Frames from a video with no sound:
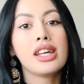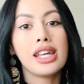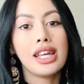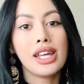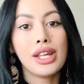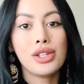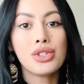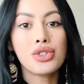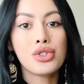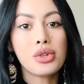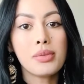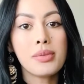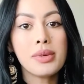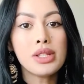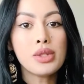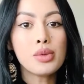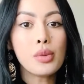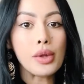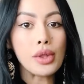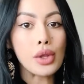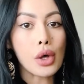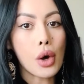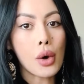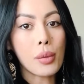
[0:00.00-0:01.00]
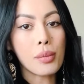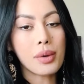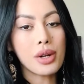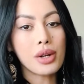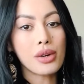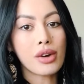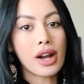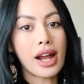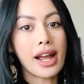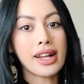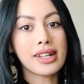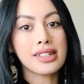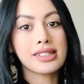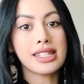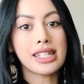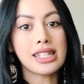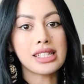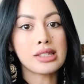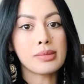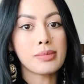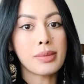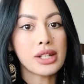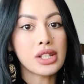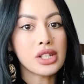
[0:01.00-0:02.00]
Instruments with open cracks,
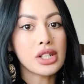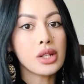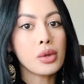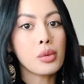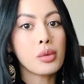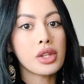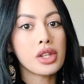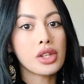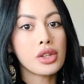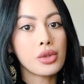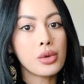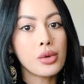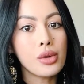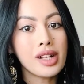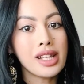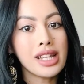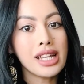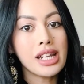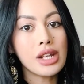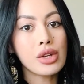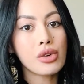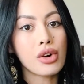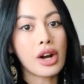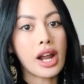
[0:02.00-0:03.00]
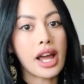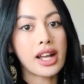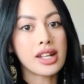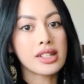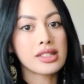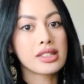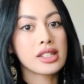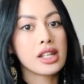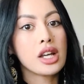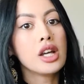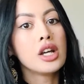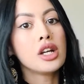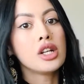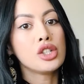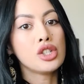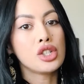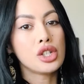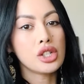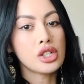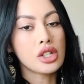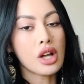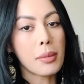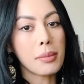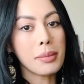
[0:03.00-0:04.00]
especially with new clean cracks,
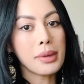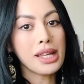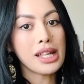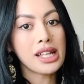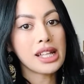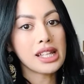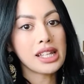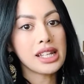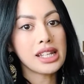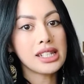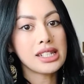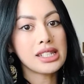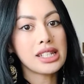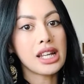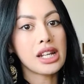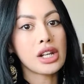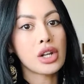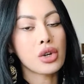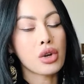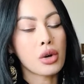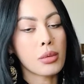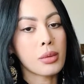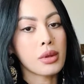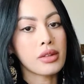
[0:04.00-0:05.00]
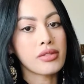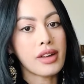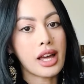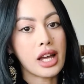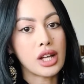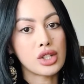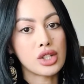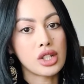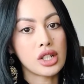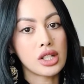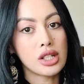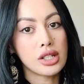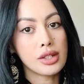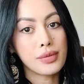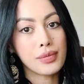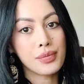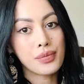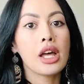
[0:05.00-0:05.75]
should not be cleaned in a normal fashion.